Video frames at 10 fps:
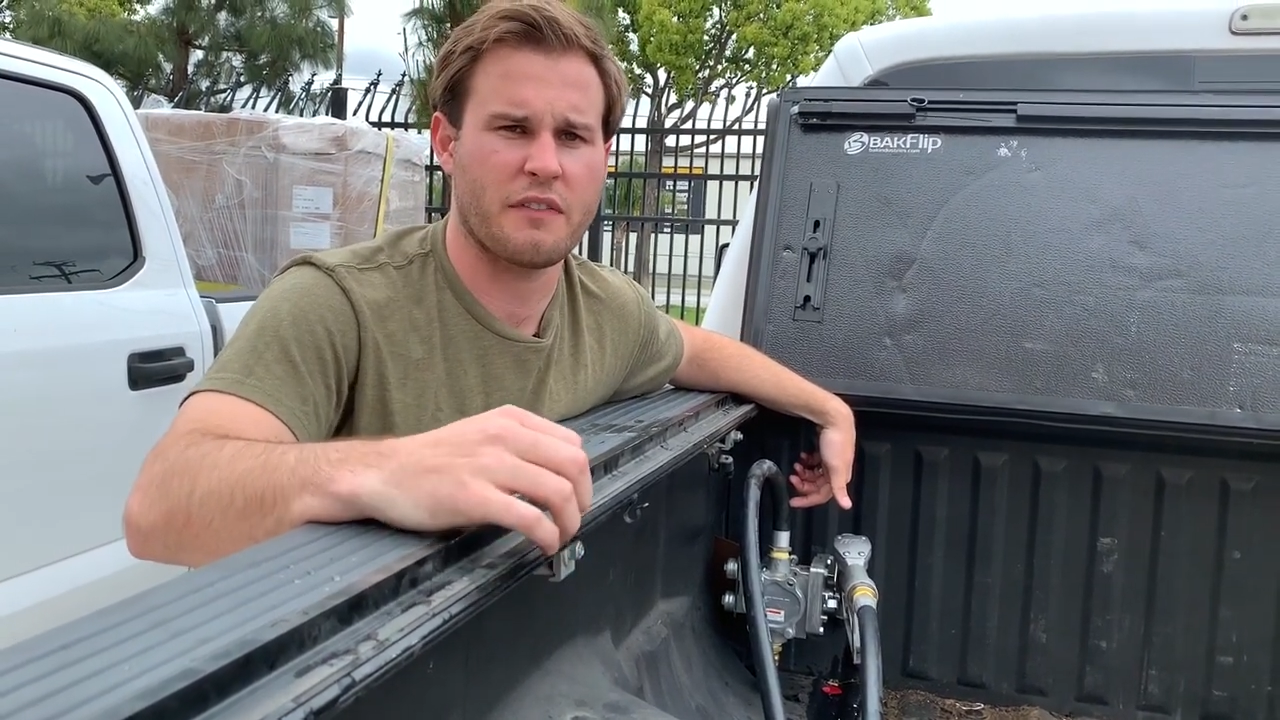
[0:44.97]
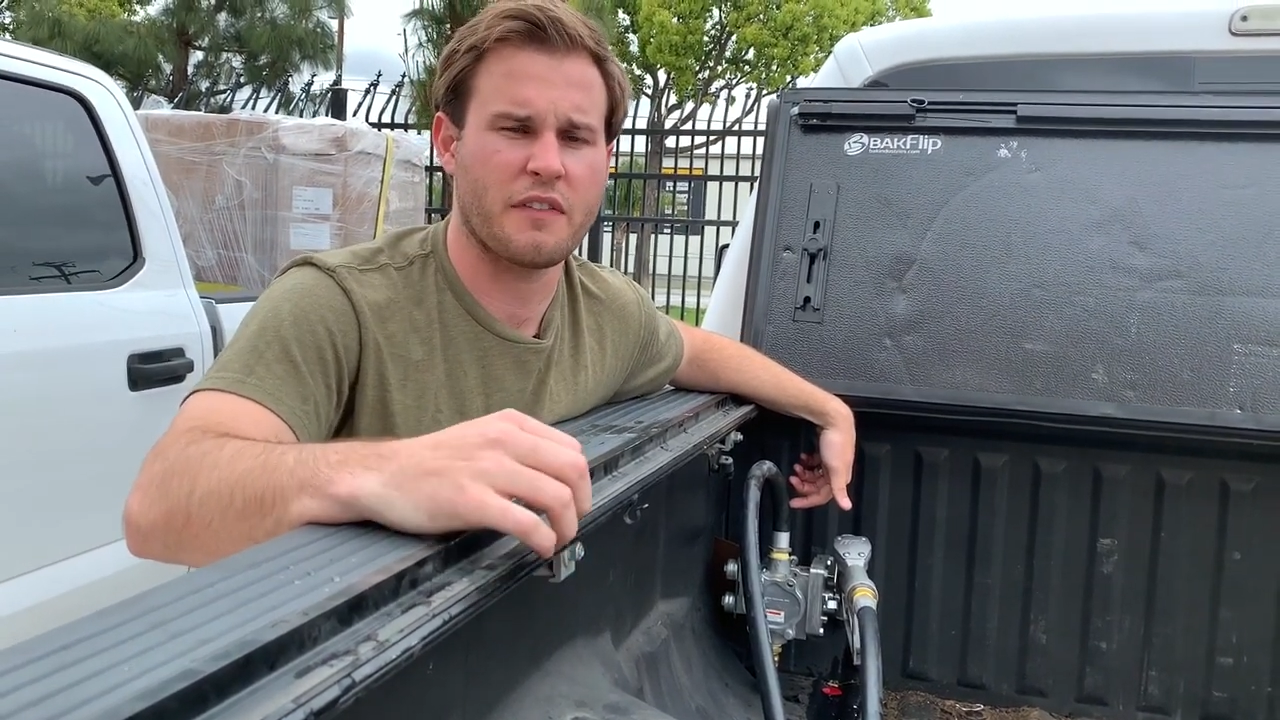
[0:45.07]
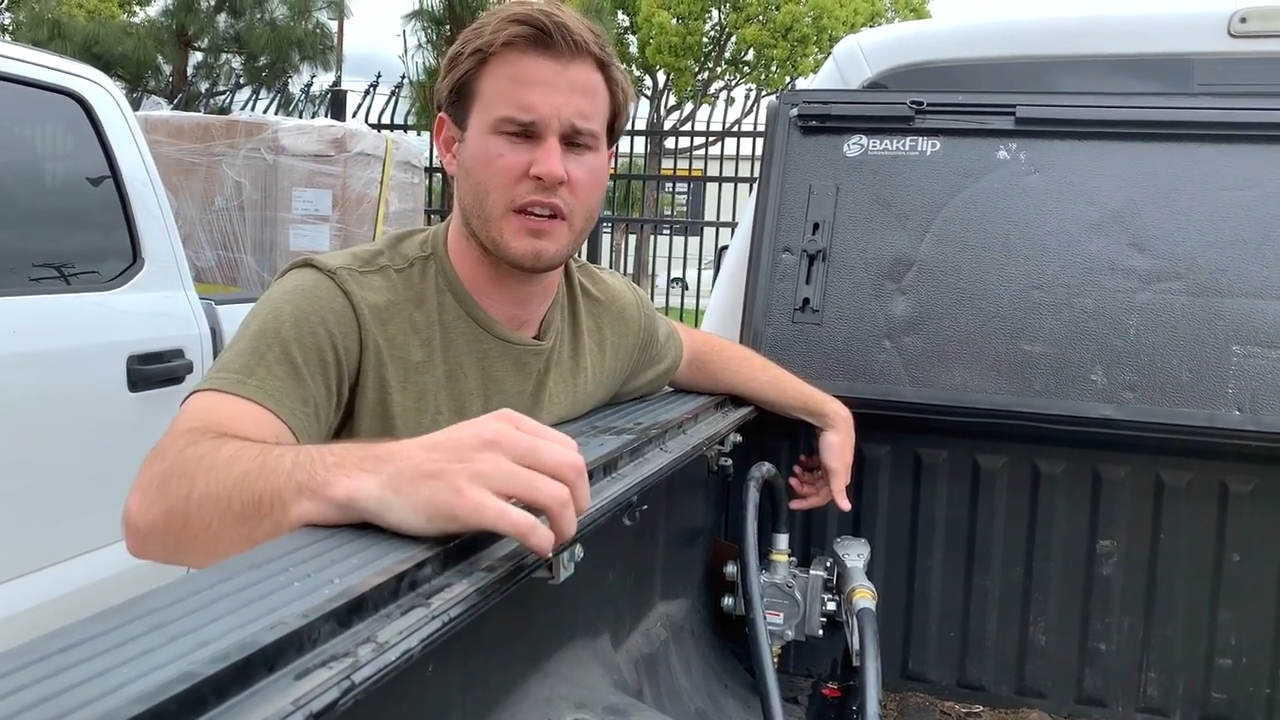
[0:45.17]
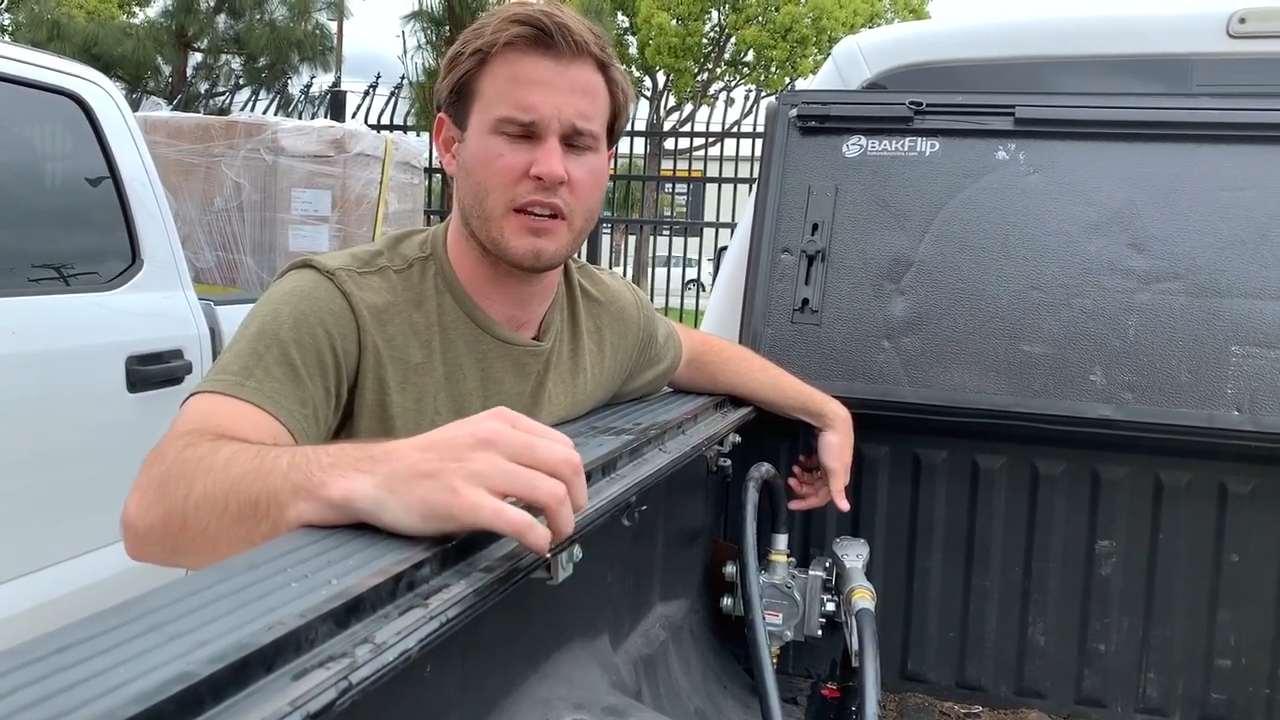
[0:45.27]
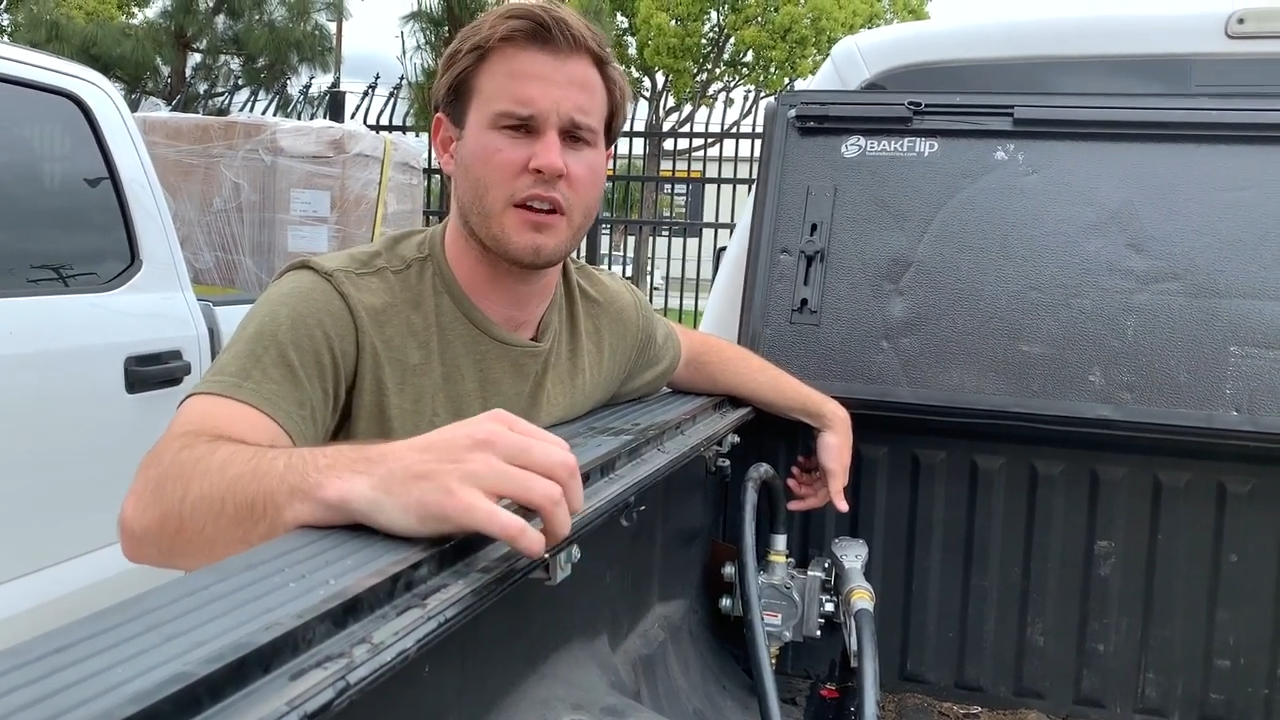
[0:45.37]
a
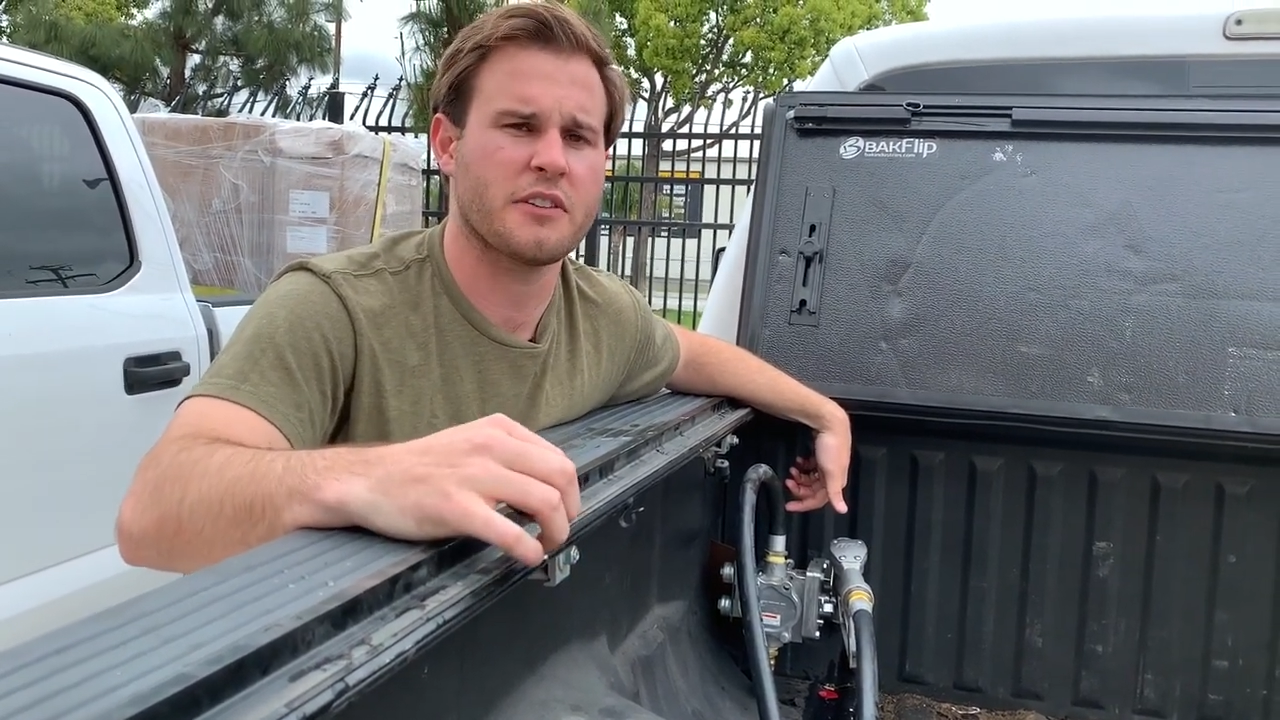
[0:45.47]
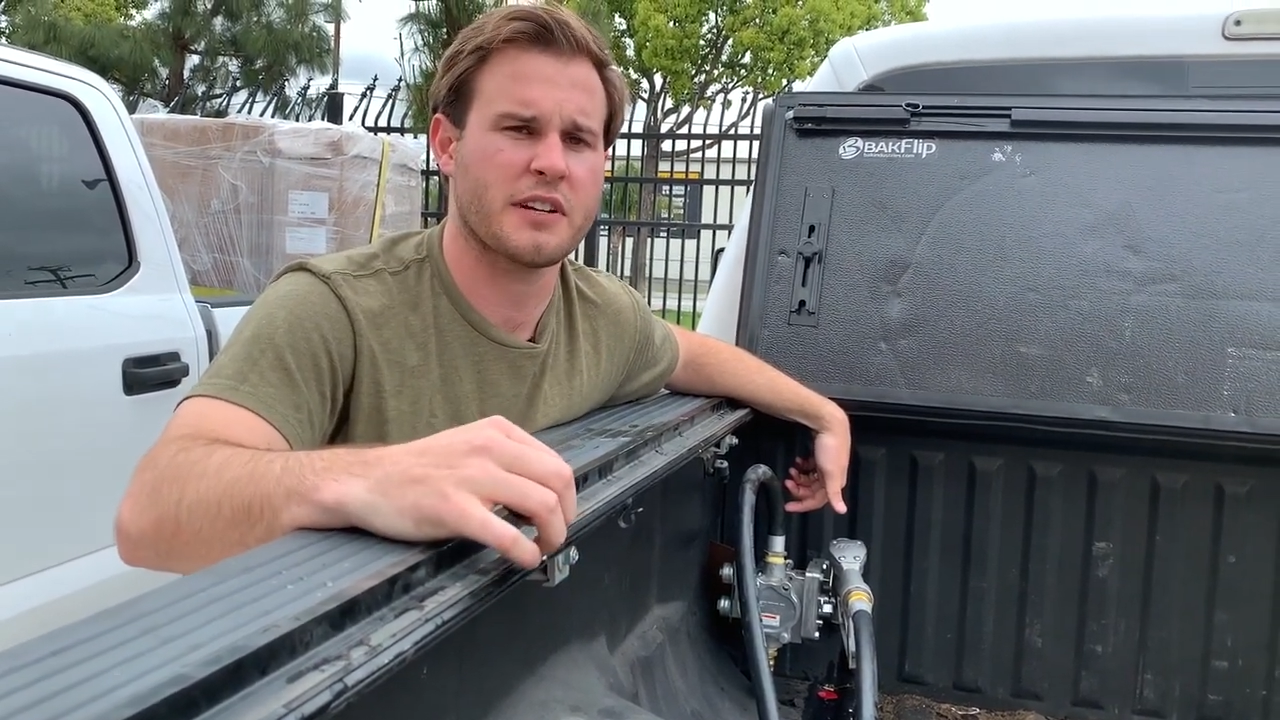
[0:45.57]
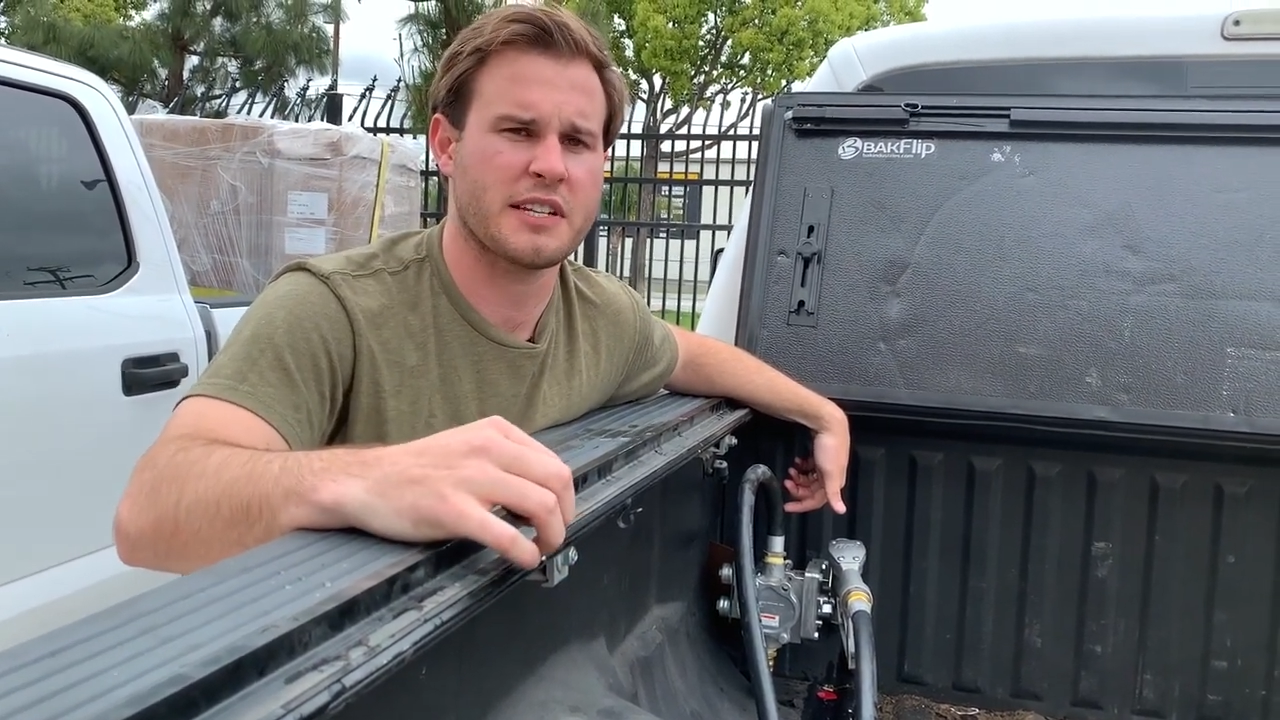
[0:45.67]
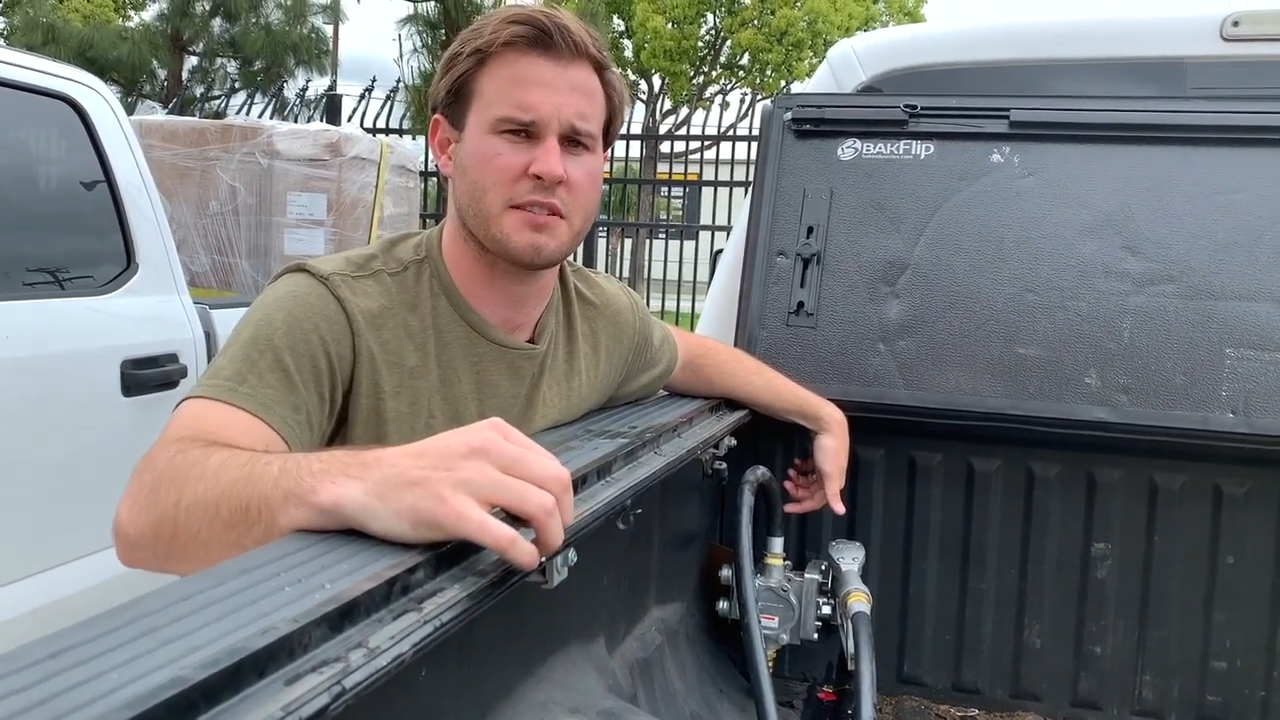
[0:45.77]
fitting on your